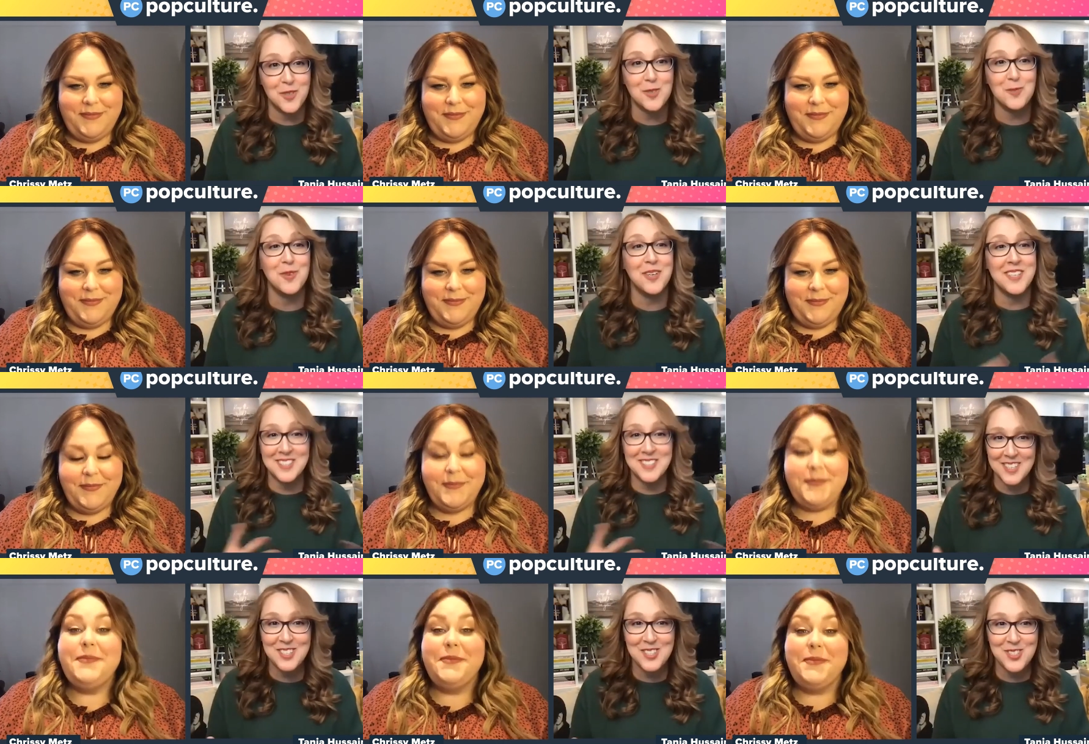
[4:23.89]
Speaker 1: which
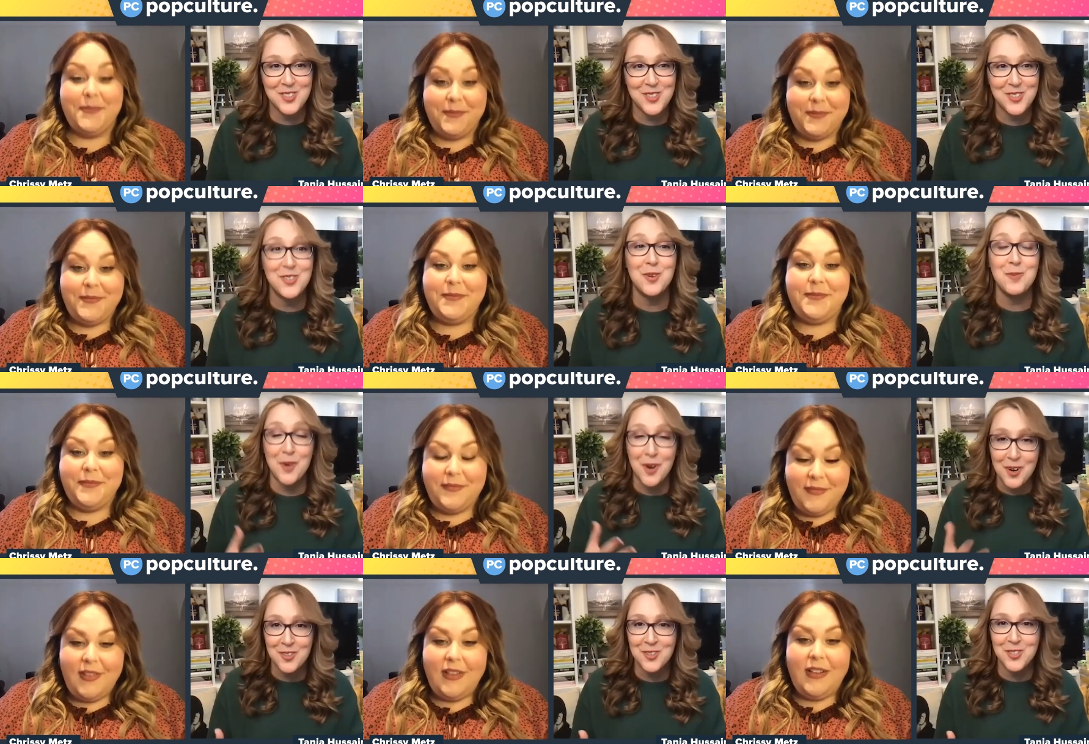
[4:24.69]
brings mm-hmm. us to
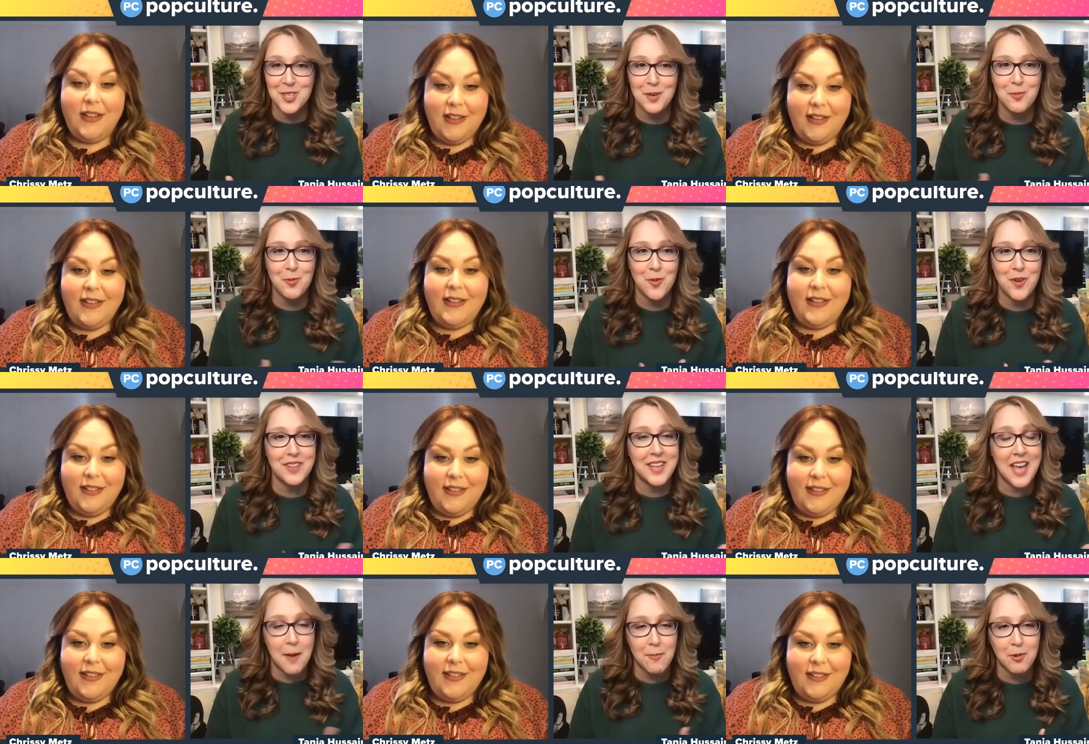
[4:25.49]
your partnership
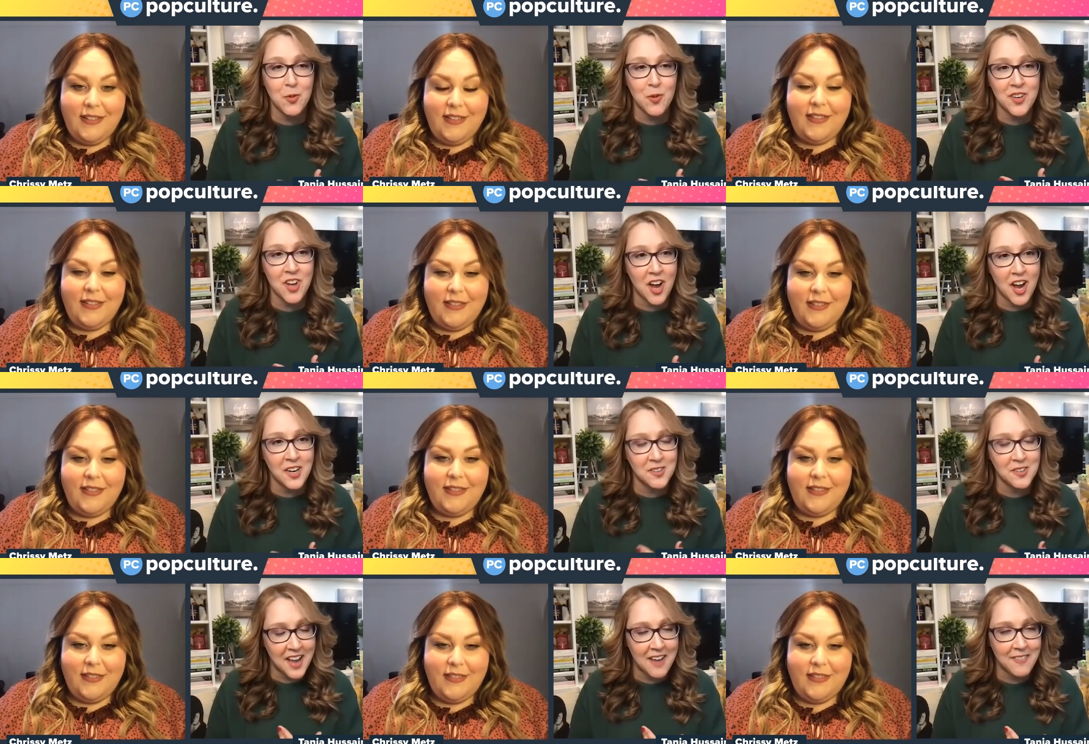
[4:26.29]
with Capital One
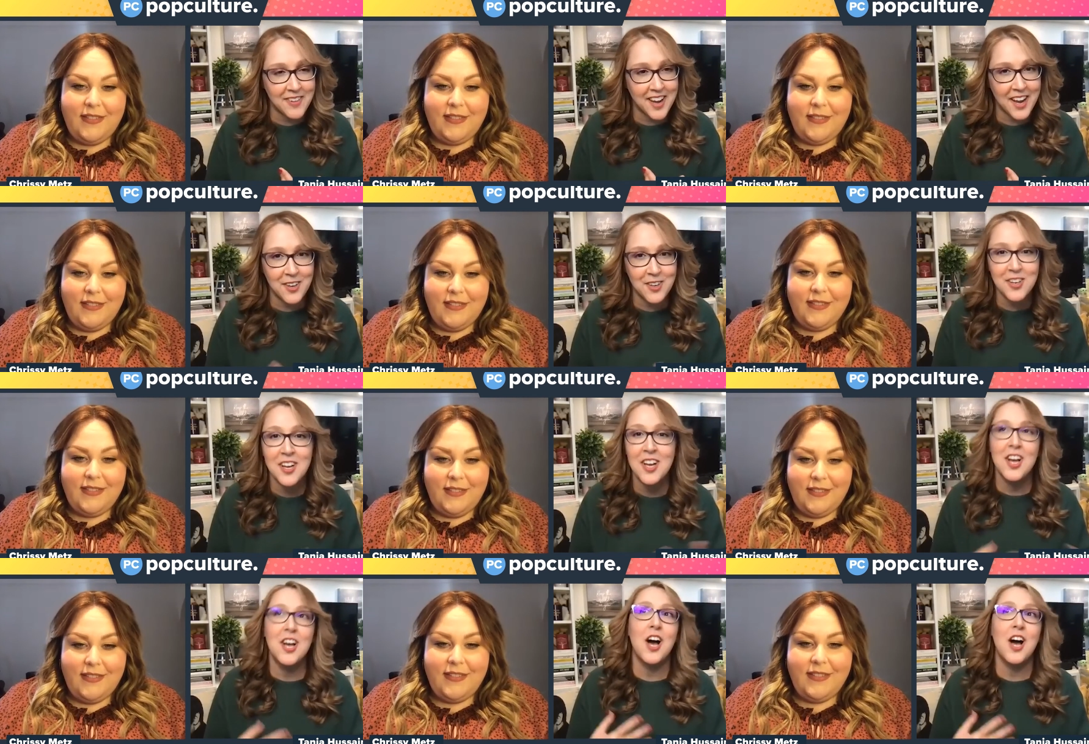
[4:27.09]
Auto
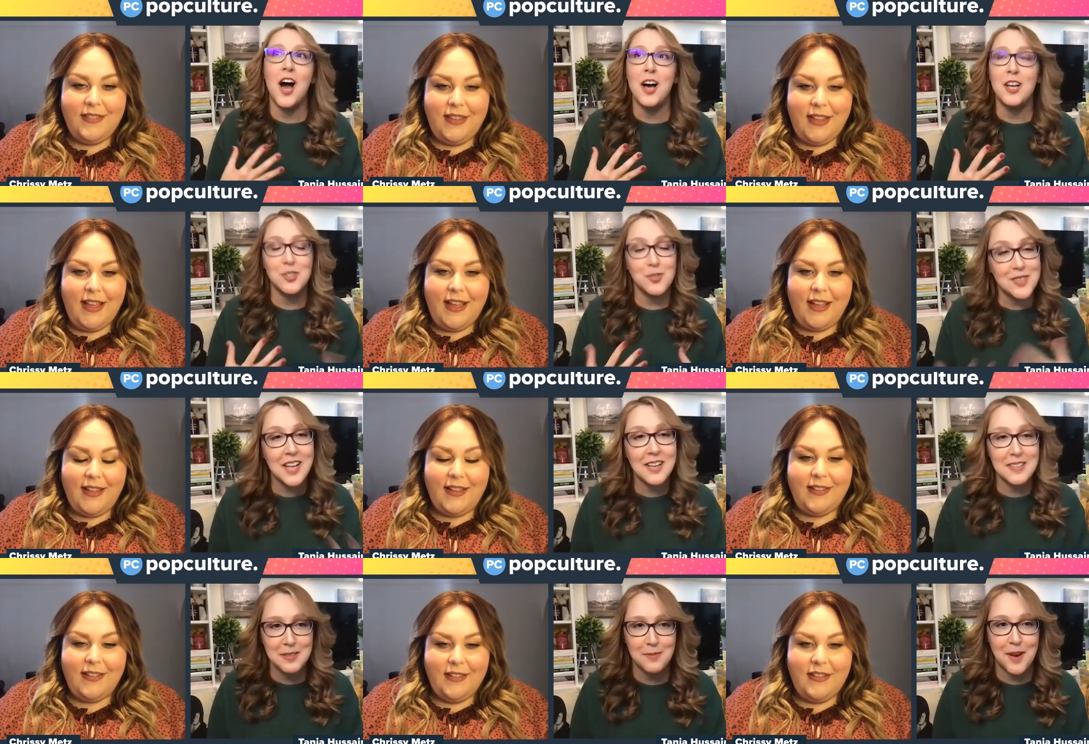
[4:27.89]
Navigator. Uh, yeah. So
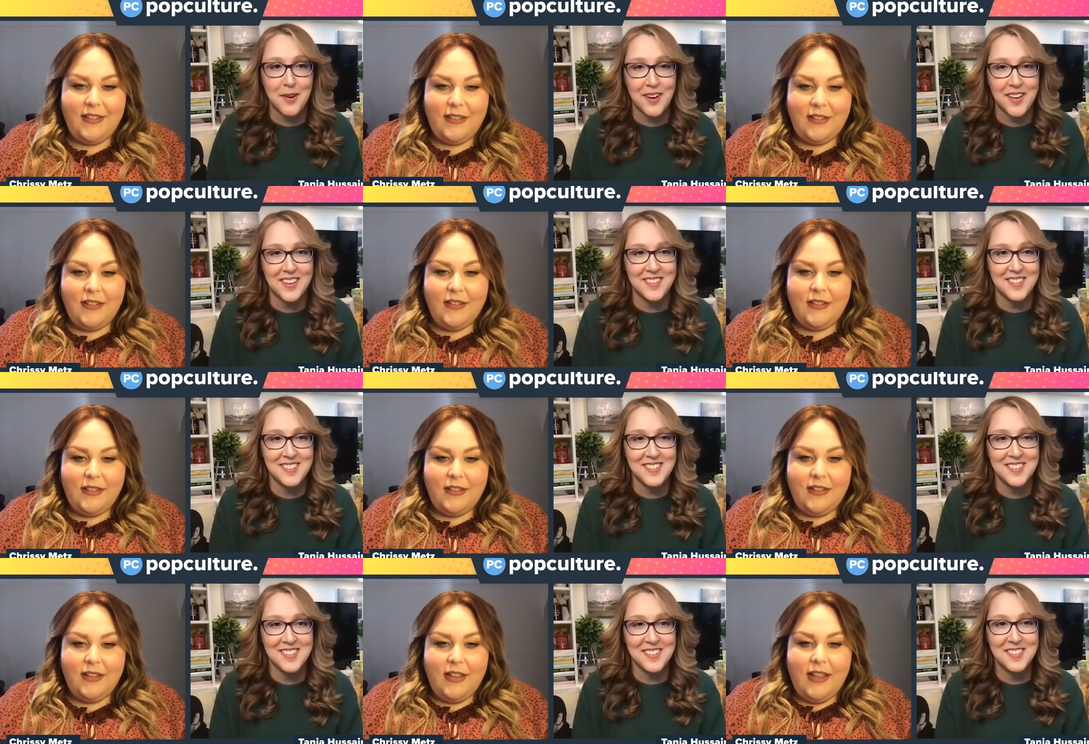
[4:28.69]
tell us about it.
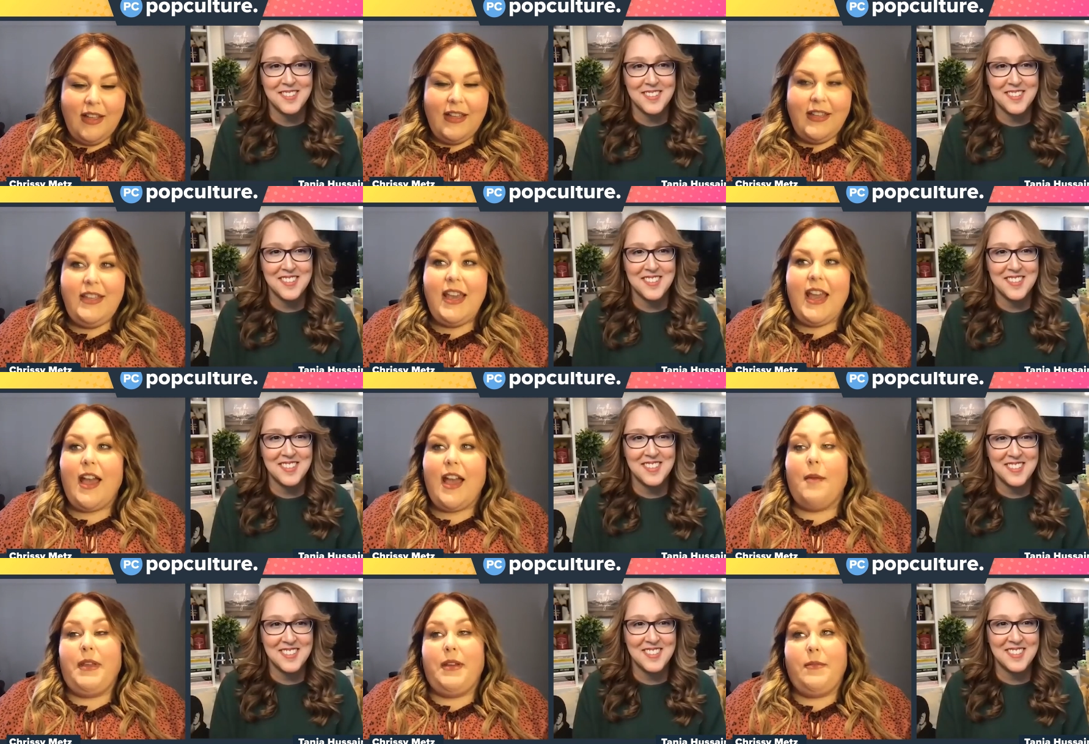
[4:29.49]
Speaker 2: Yeah,
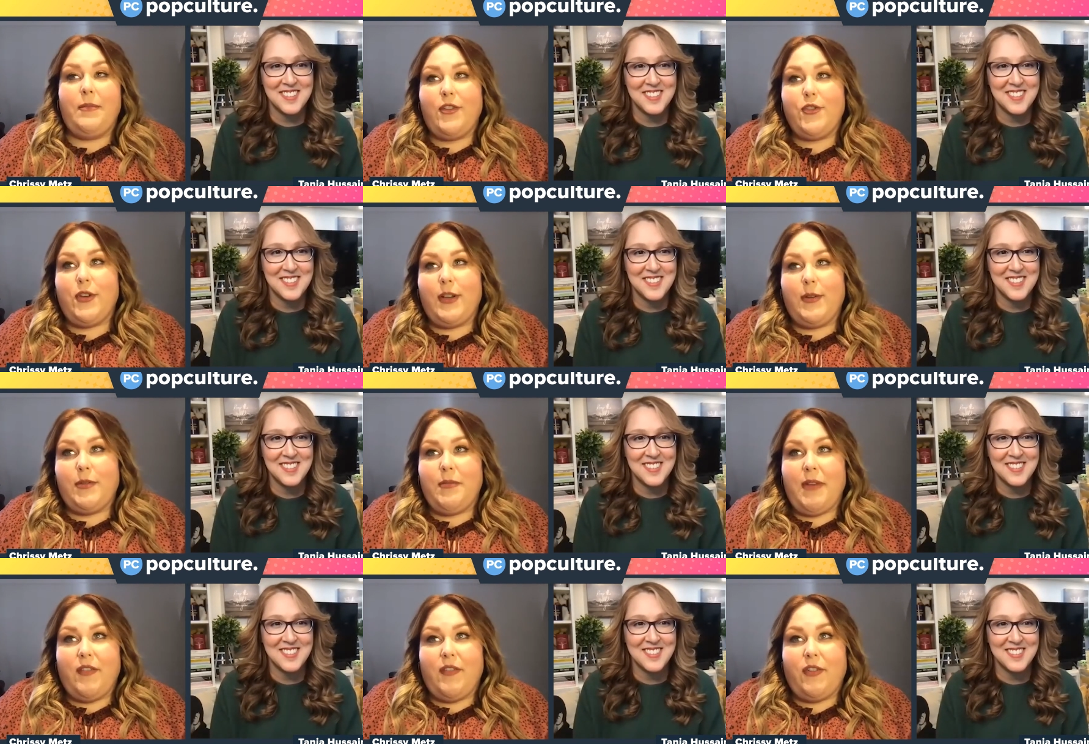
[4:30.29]
I mean, my journey with
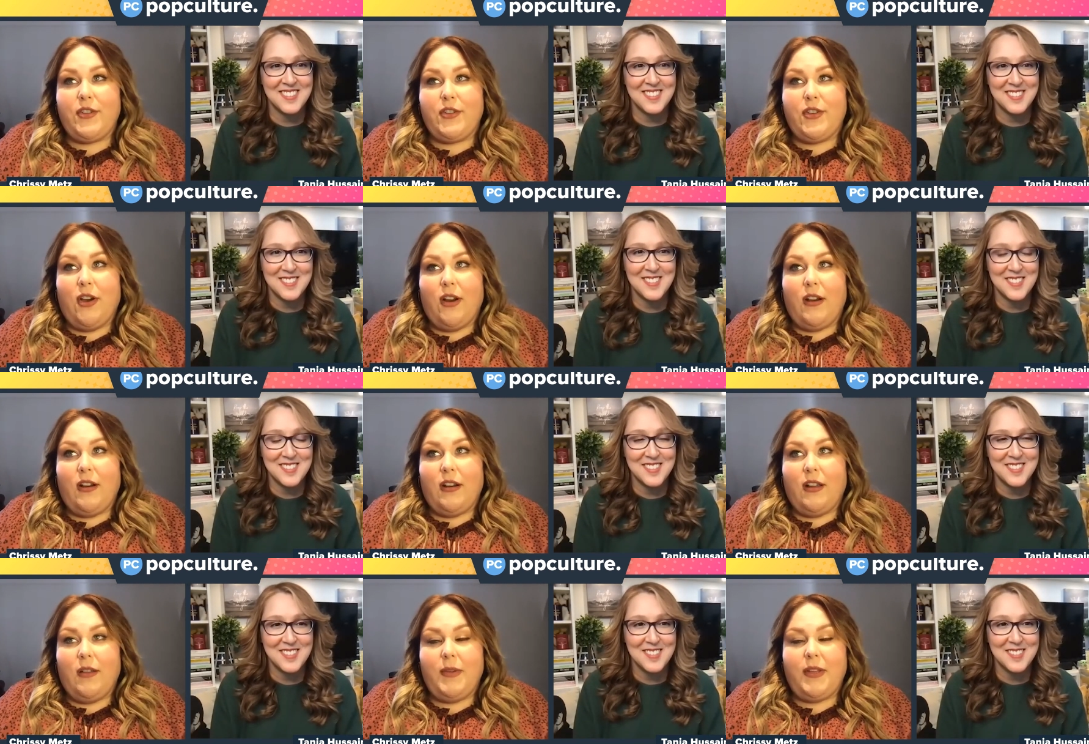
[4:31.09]
my first
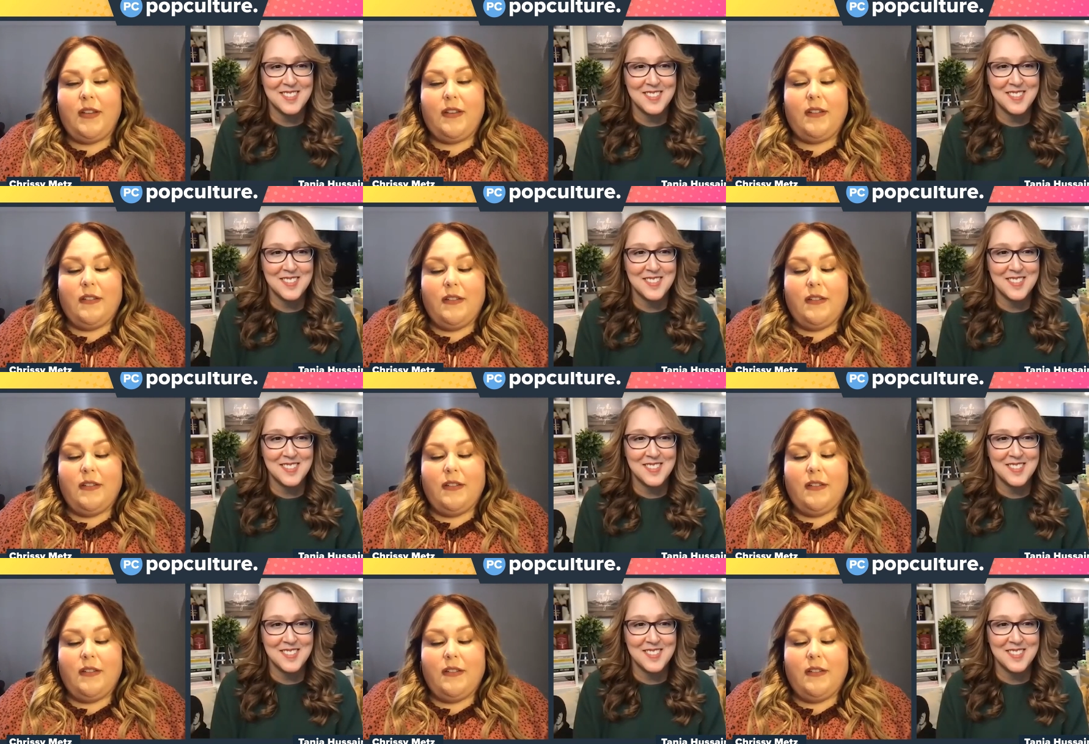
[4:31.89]
car. I mean,